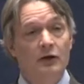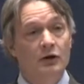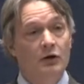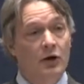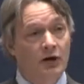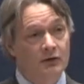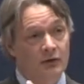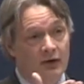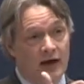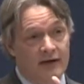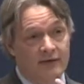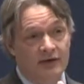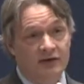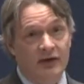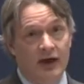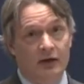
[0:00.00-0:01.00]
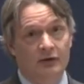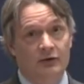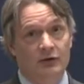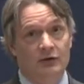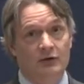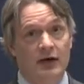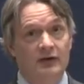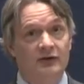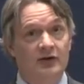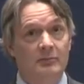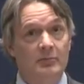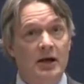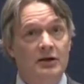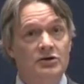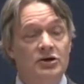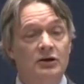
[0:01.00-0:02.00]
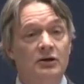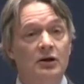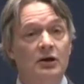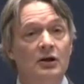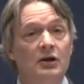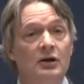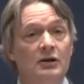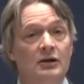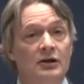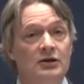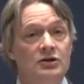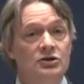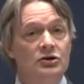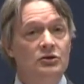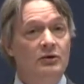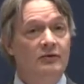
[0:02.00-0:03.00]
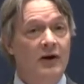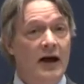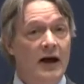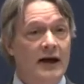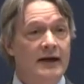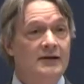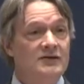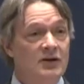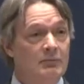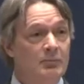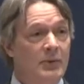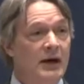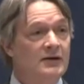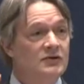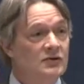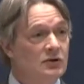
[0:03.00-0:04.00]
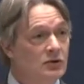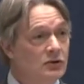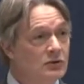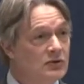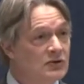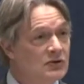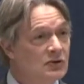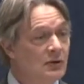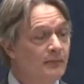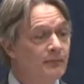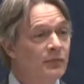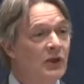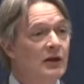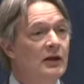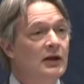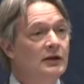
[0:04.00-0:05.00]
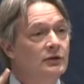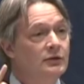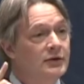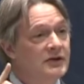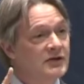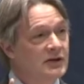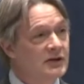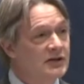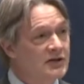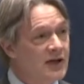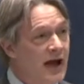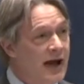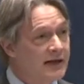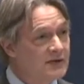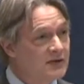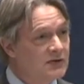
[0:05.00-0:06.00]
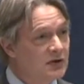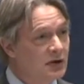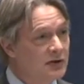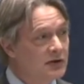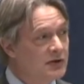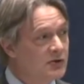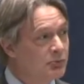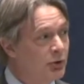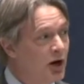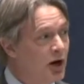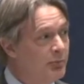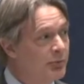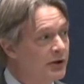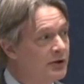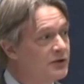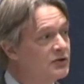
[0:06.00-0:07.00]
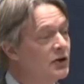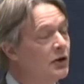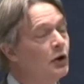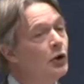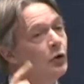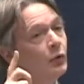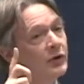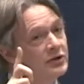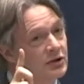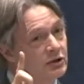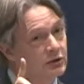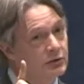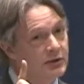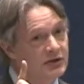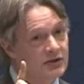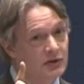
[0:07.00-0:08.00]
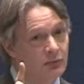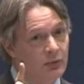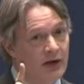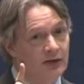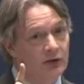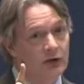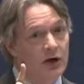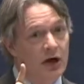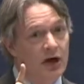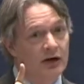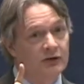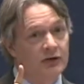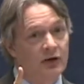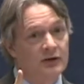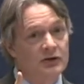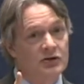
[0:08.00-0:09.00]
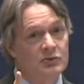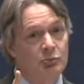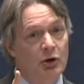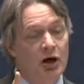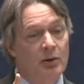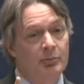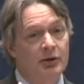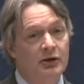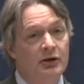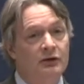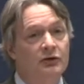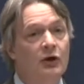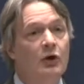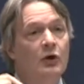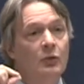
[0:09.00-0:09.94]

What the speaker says: You also have, as Councillor Cressy mentioned, the issue of highest and best use, increasing the taxes on these properties, which increase the rental cost on these properties,